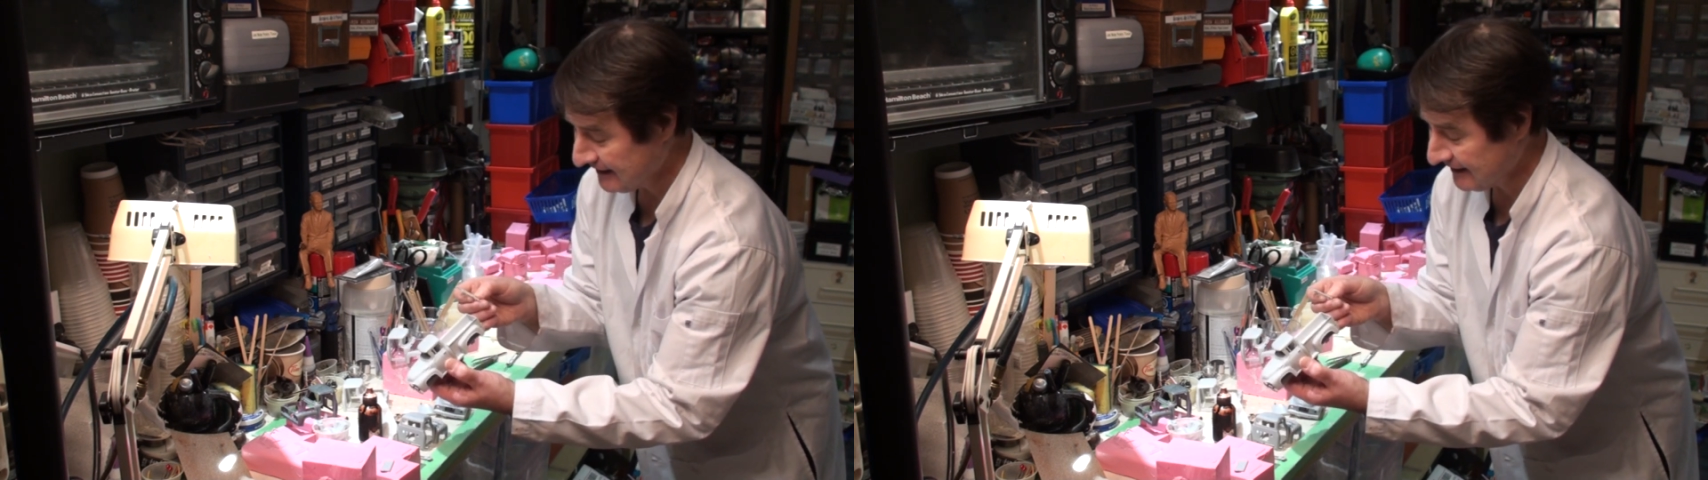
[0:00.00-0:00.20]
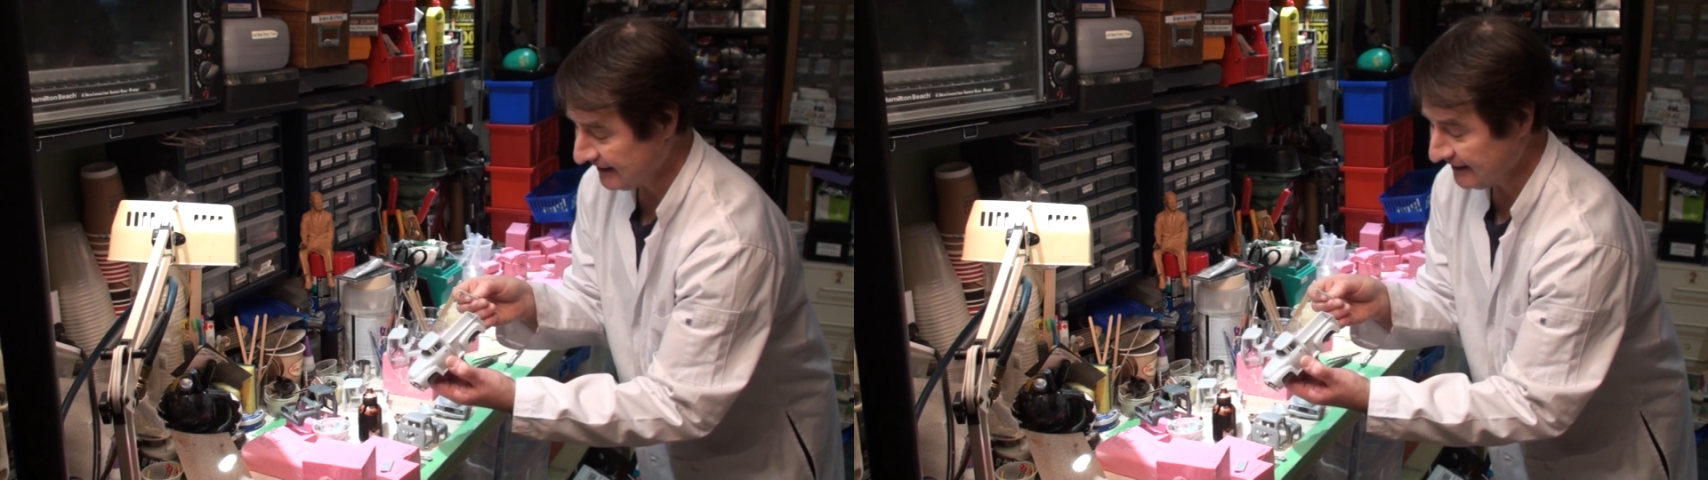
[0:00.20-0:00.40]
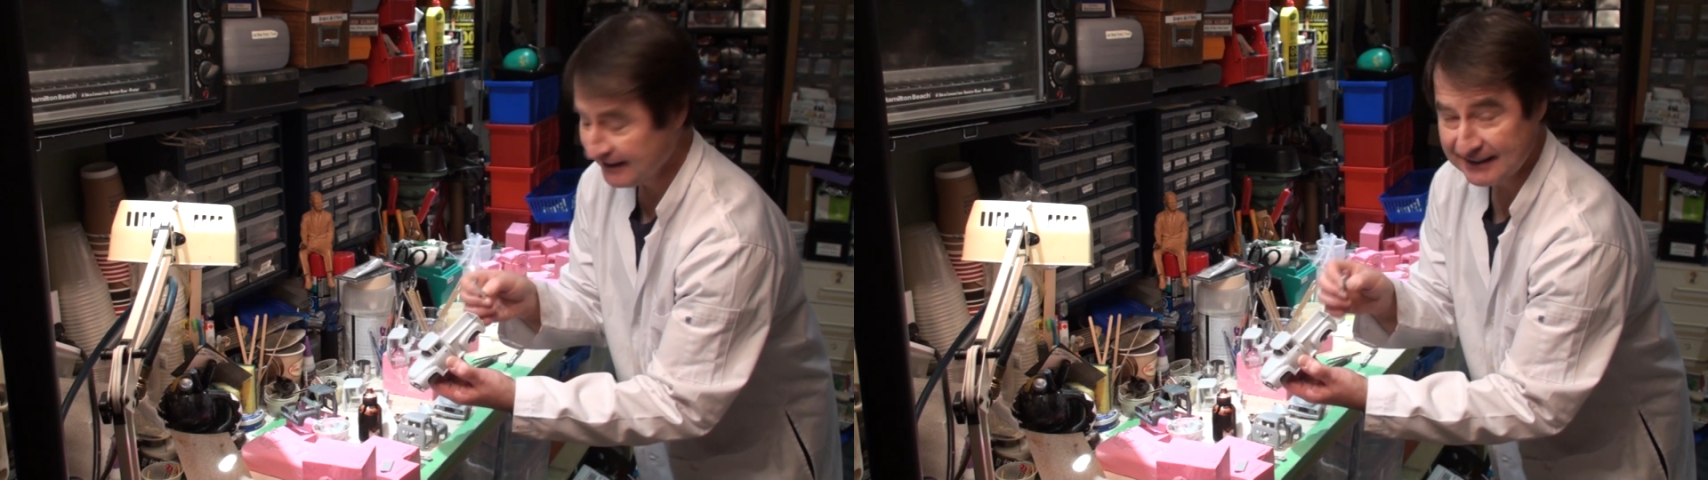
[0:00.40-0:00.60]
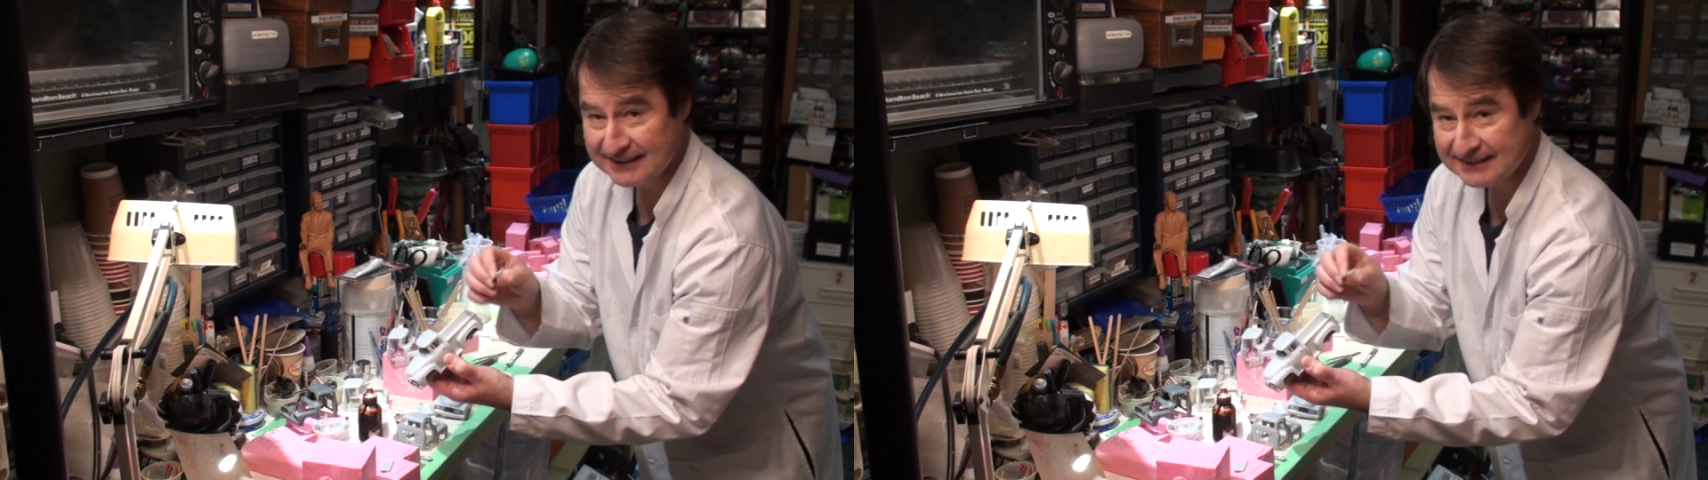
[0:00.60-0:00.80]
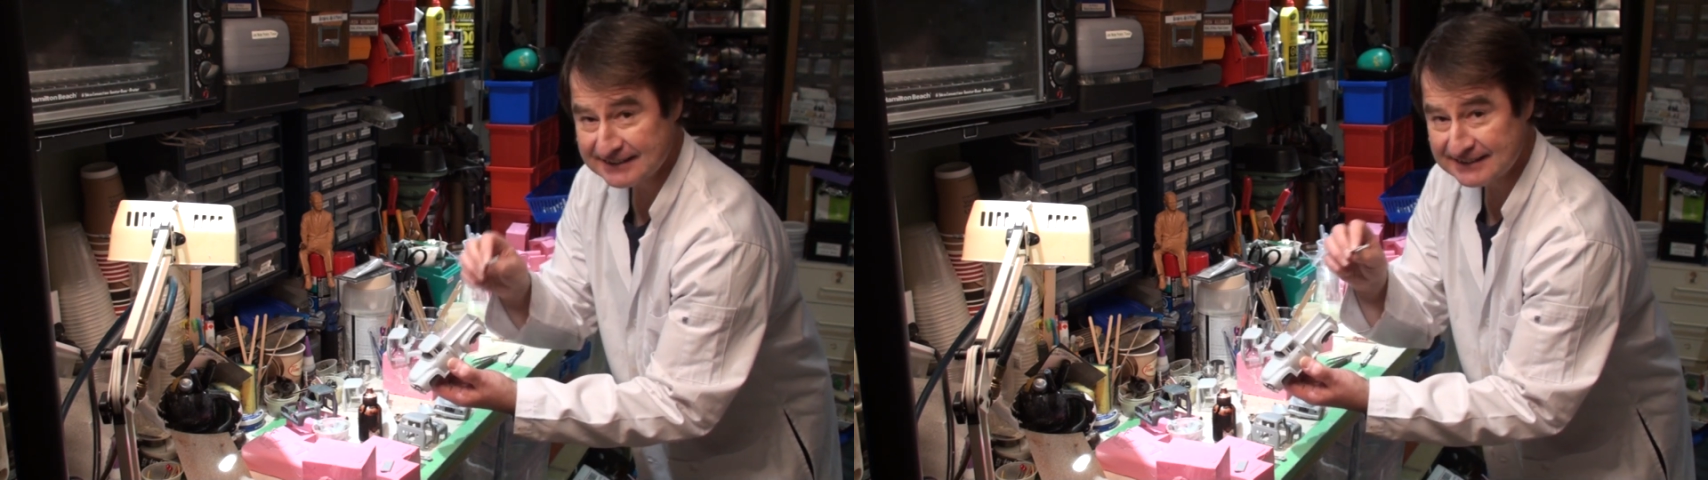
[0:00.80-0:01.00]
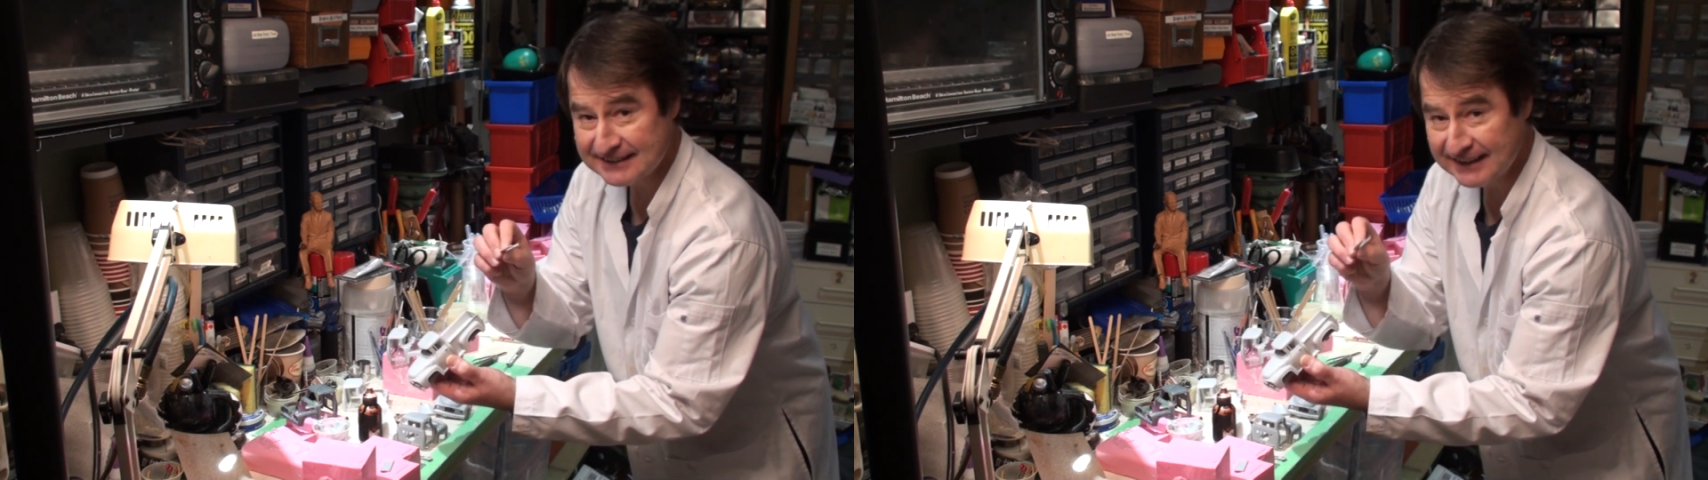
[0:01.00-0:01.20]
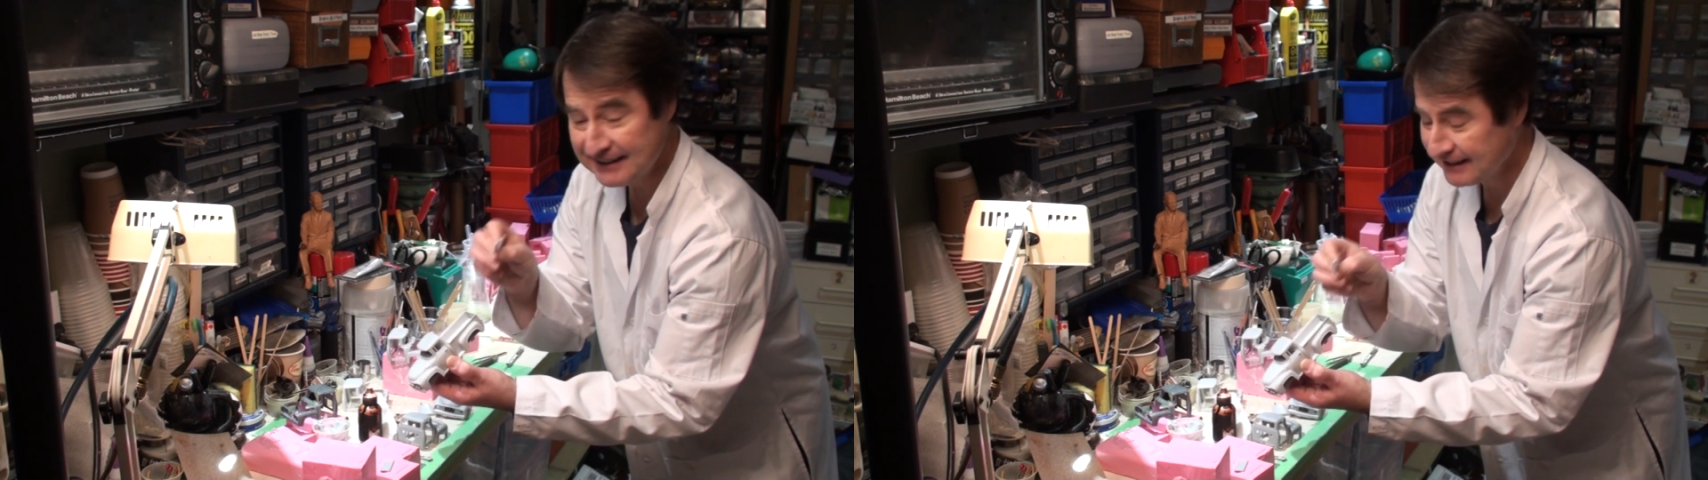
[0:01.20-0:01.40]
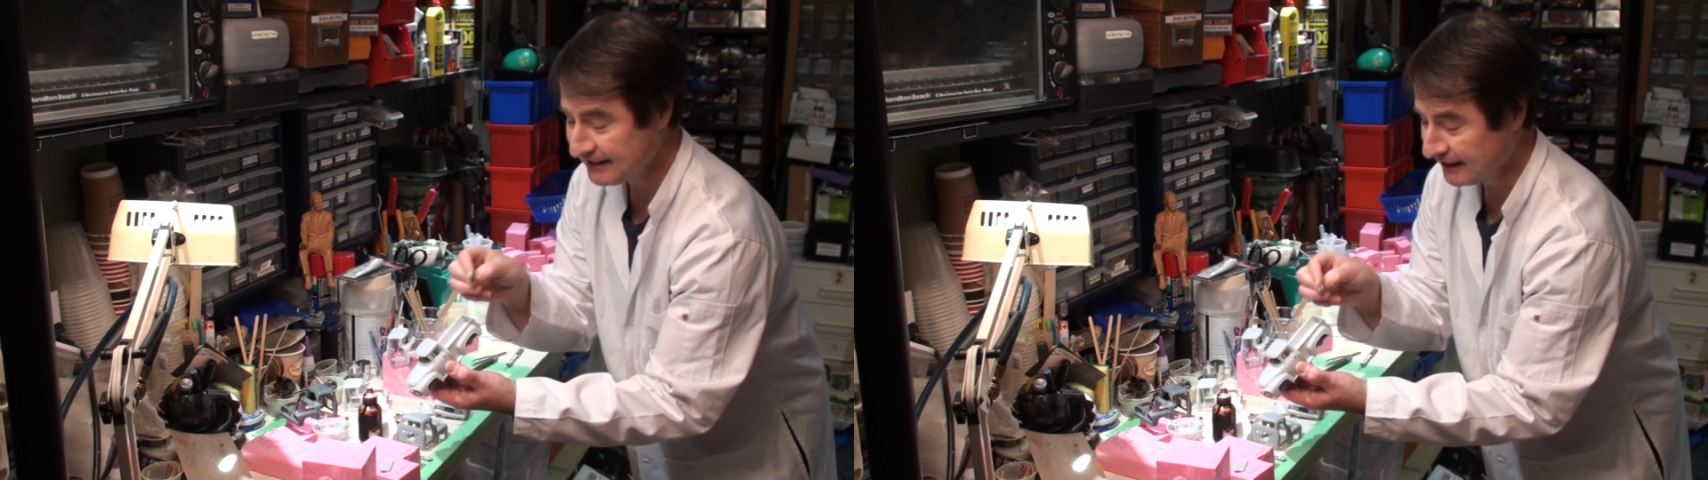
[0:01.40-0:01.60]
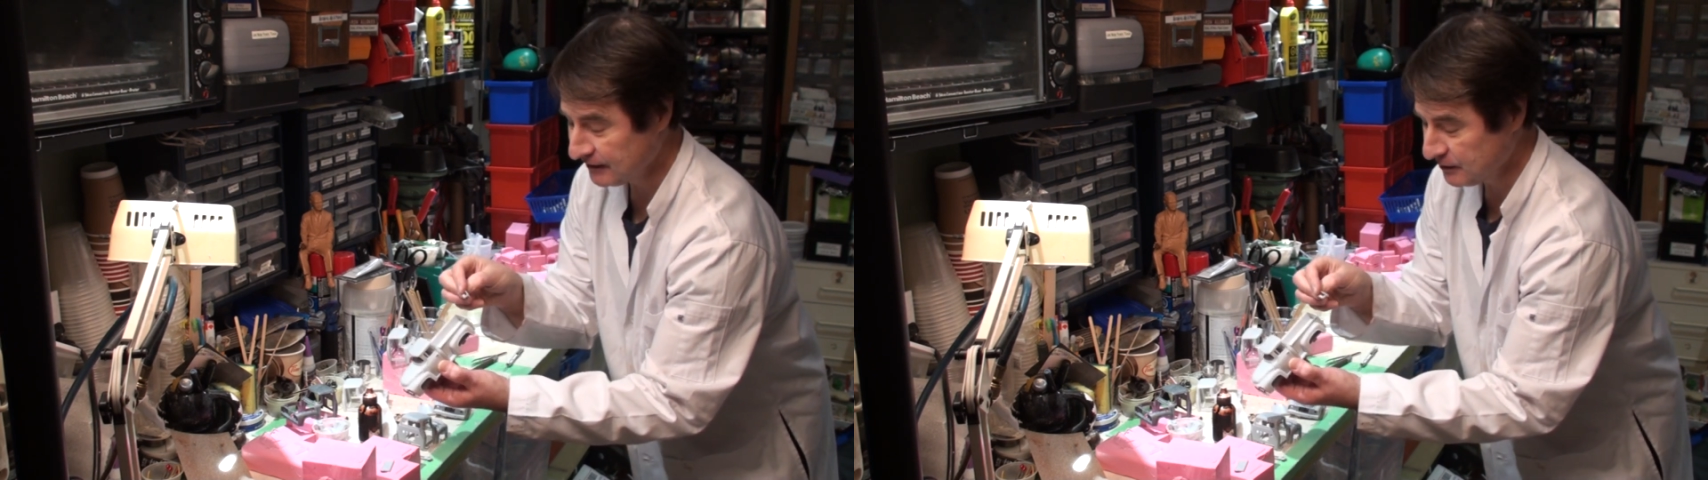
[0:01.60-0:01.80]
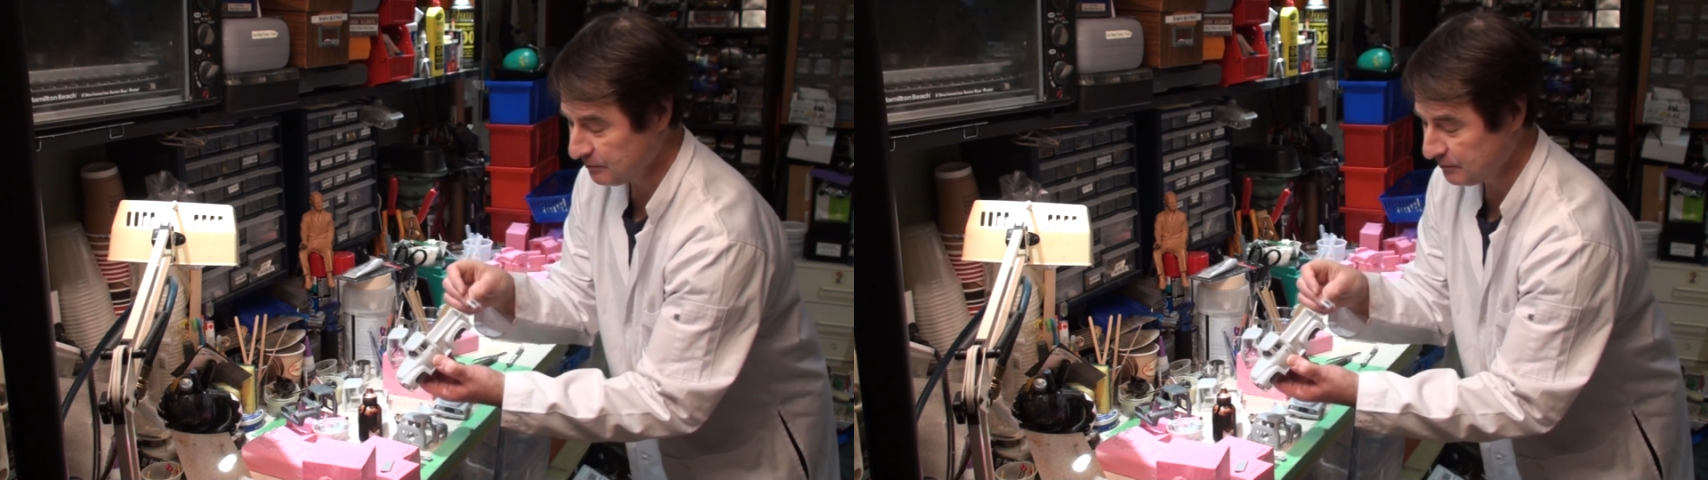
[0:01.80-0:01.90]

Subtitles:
I neglected